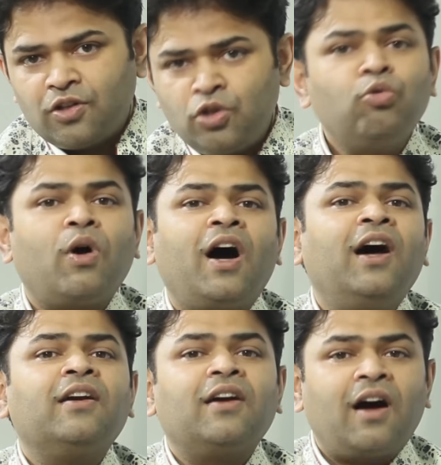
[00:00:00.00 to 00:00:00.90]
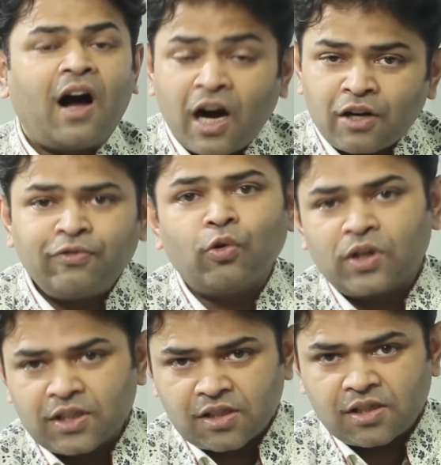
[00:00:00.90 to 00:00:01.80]
You are our
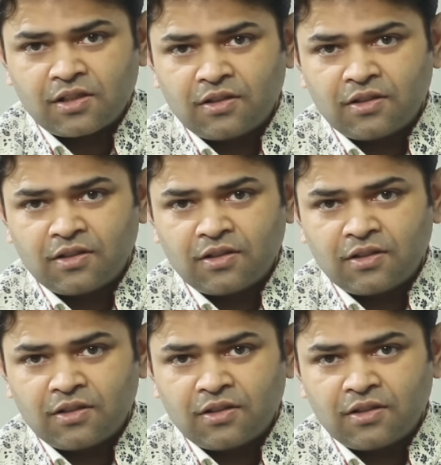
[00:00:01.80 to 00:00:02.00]
focus,